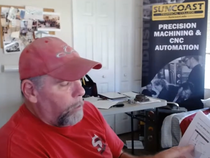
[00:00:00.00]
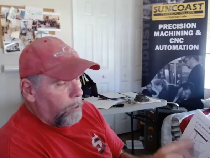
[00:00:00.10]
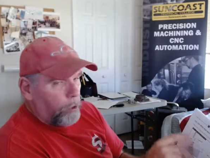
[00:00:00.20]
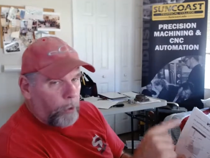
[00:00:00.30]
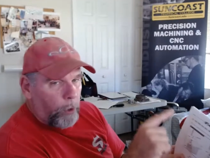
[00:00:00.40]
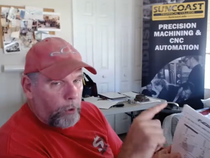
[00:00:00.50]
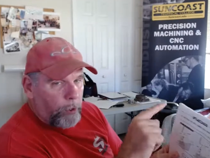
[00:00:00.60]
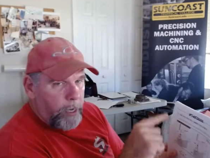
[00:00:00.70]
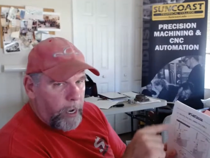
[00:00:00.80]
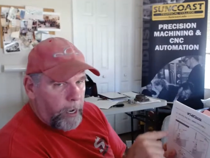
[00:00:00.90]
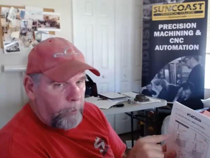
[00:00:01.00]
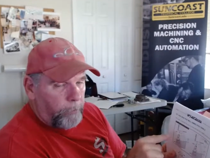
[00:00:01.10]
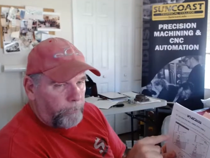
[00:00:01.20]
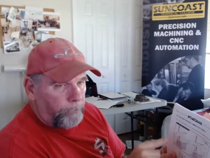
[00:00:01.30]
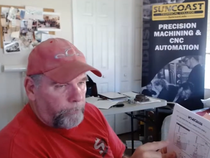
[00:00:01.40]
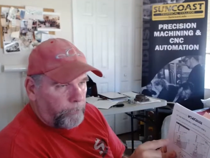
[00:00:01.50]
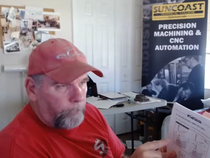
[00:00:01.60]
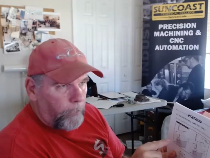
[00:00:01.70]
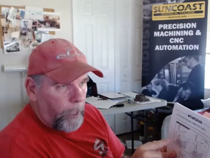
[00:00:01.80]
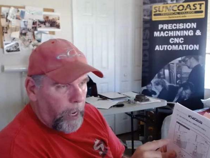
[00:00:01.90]
So it goes down
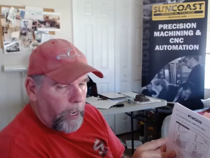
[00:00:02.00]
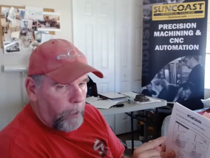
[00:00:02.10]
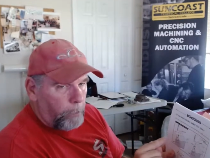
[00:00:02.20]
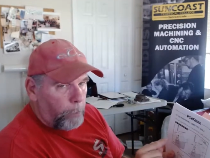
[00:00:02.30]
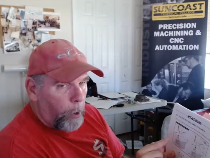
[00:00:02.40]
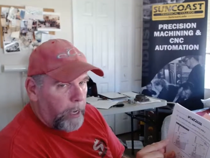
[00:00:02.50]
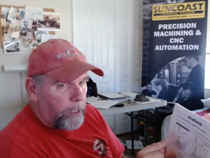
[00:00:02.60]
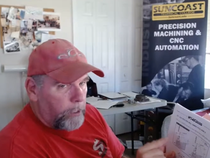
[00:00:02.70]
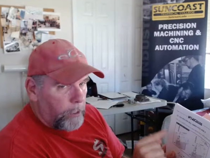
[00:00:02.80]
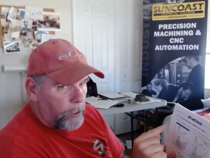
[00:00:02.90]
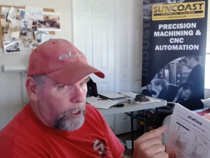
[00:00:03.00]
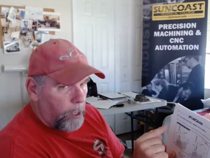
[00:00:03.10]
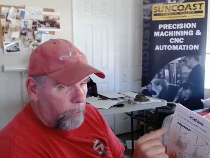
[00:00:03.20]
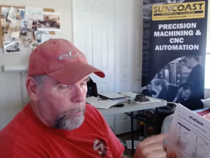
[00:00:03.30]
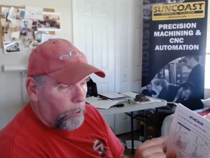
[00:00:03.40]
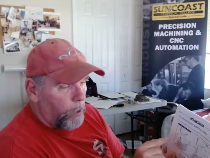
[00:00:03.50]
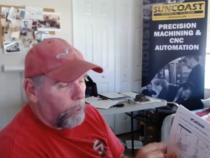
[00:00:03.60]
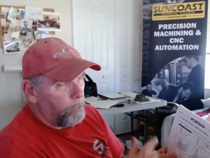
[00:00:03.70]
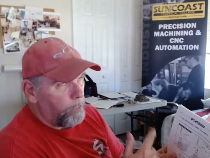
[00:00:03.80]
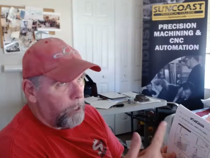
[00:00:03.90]
and it breaks the chip,
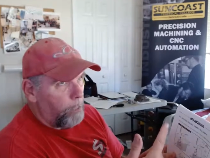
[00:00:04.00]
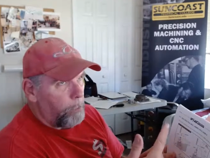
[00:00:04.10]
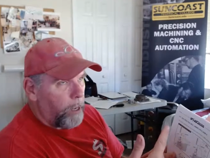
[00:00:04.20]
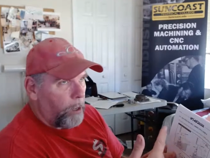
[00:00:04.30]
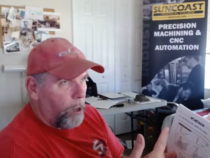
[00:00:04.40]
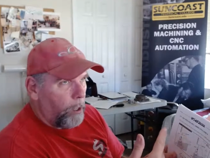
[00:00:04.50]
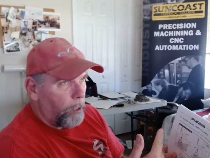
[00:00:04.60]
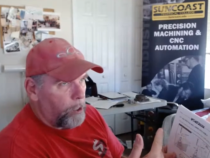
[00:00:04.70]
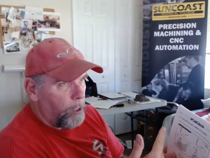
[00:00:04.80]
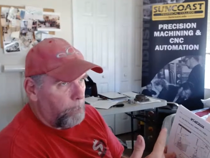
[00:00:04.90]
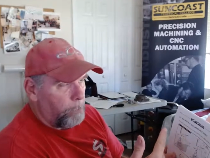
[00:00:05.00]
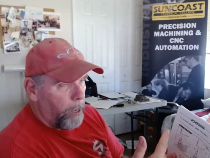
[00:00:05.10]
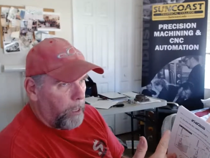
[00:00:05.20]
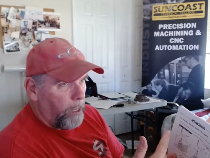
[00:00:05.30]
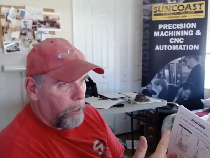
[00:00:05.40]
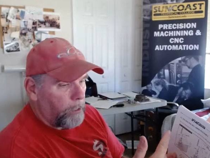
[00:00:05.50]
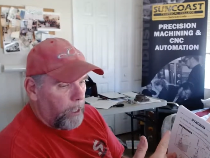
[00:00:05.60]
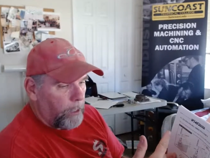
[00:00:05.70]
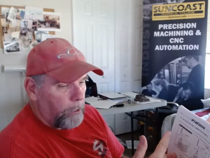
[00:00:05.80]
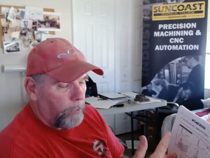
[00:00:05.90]
or some might call it chip breaking
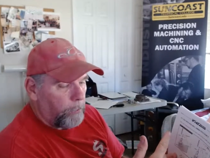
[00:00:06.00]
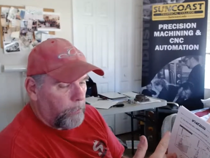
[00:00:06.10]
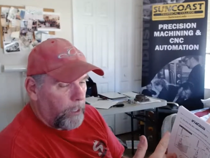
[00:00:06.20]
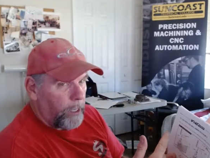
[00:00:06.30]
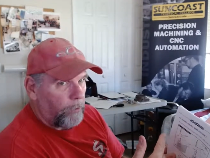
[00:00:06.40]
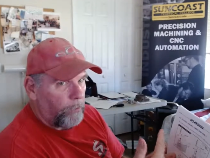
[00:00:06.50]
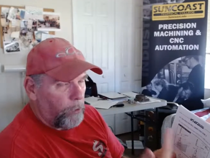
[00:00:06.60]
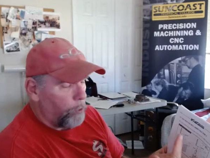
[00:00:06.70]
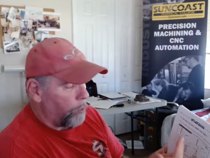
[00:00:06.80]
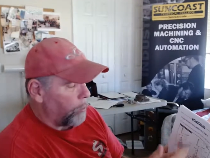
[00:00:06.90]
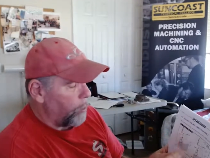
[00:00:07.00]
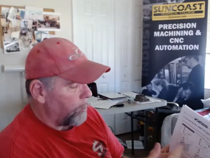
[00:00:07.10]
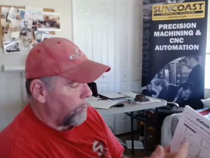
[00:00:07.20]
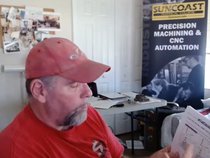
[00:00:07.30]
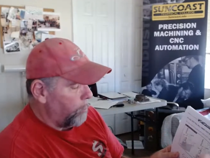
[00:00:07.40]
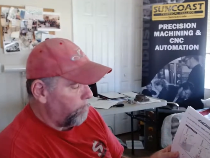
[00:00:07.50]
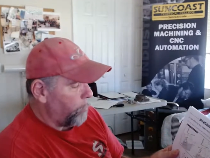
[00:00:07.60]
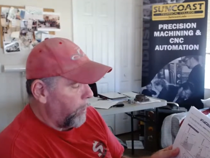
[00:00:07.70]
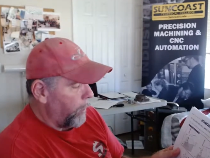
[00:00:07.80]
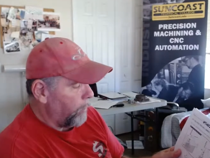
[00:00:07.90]
cycle. I think Fusion calls it chip
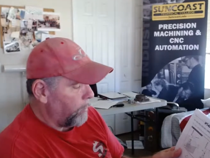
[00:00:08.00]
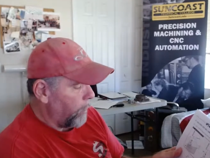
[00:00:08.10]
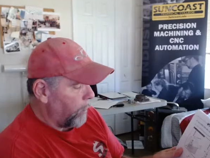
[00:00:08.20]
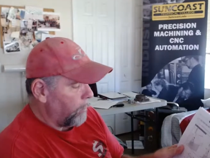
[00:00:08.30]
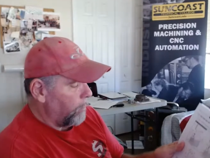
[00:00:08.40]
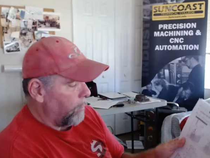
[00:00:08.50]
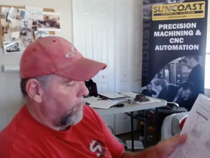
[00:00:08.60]
breaking cycle.